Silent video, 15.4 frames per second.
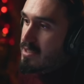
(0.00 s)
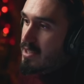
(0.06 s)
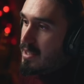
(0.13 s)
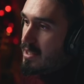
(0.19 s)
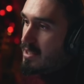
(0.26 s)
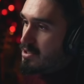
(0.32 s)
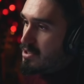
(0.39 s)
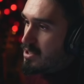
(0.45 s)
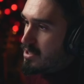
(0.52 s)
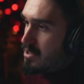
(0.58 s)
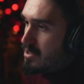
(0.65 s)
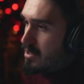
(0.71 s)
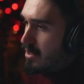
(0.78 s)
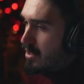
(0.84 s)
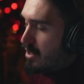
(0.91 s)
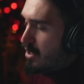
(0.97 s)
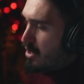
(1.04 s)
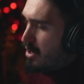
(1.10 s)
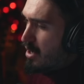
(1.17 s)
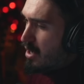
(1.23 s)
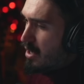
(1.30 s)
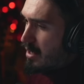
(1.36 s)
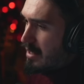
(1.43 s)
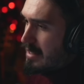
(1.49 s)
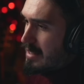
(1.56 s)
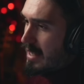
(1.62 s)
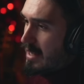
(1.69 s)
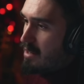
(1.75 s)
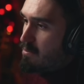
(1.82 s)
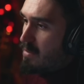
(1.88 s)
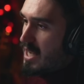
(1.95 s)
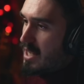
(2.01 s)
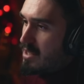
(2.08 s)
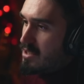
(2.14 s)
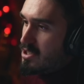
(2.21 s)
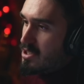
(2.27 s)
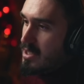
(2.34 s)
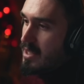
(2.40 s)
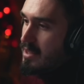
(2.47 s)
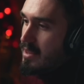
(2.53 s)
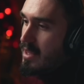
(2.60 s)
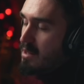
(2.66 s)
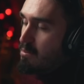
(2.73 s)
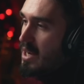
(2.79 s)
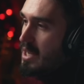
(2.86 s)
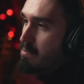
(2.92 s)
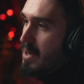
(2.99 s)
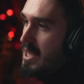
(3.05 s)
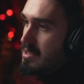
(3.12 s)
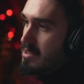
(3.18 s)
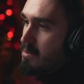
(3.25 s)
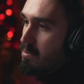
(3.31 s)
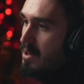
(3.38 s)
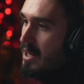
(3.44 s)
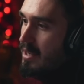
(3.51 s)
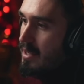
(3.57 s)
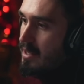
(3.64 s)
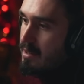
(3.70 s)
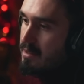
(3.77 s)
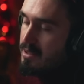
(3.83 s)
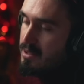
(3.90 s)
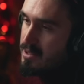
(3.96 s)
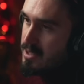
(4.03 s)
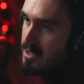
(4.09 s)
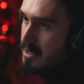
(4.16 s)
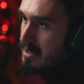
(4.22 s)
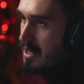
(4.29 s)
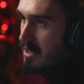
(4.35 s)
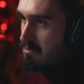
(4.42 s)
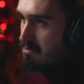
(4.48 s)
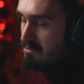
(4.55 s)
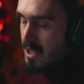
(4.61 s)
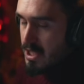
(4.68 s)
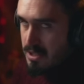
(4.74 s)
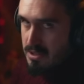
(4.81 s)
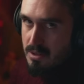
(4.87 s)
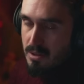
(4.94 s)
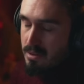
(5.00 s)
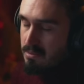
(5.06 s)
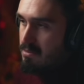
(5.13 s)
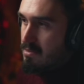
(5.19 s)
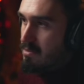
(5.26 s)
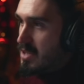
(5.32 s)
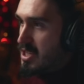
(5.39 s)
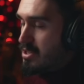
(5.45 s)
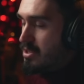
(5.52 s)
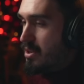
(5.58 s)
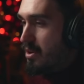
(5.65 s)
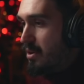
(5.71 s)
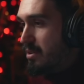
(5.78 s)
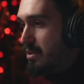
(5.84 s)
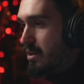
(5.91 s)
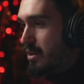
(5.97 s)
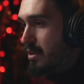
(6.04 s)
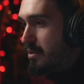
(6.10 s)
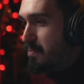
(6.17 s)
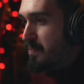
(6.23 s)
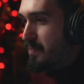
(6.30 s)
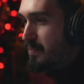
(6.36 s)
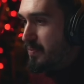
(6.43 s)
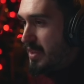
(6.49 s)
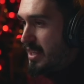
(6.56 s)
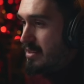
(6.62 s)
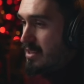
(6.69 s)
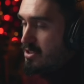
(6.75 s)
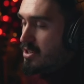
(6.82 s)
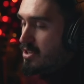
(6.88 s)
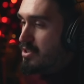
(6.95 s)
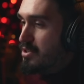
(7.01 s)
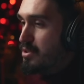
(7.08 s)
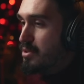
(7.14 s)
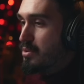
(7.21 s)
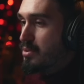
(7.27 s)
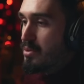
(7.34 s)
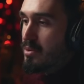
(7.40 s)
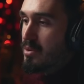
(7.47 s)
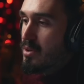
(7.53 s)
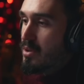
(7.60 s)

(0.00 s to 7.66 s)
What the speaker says: I can just gain match and then bypass the plugin. You see that it doesn't do